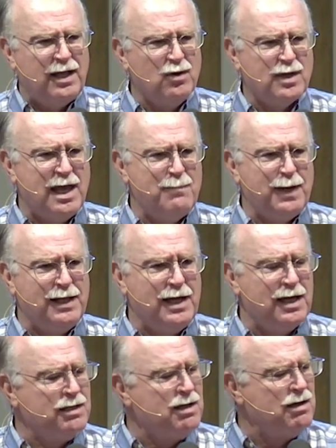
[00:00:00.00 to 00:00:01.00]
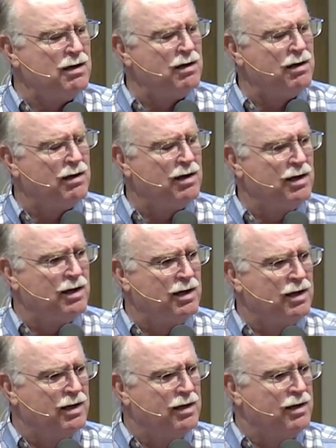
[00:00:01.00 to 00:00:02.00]
They don't keep it in.
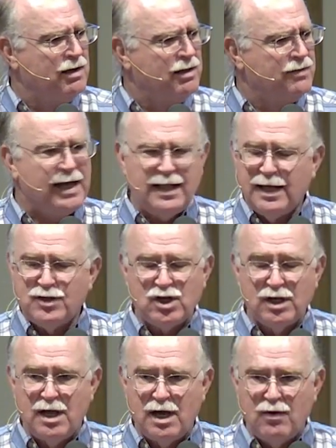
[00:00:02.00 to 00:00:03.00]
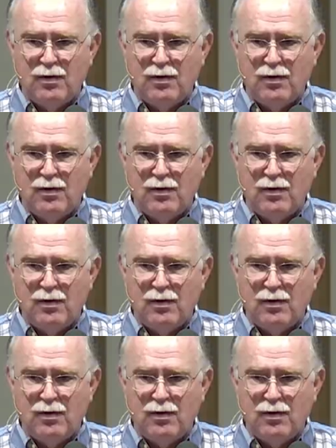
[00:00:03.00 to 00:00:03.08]
They let you